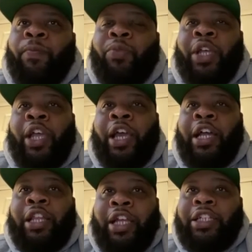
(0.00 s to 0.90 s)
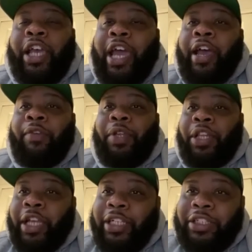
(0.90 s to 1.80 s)
like, I like to have the
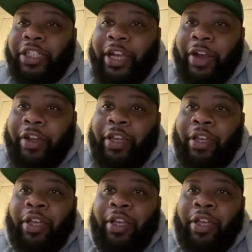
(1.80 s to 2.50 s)
legendary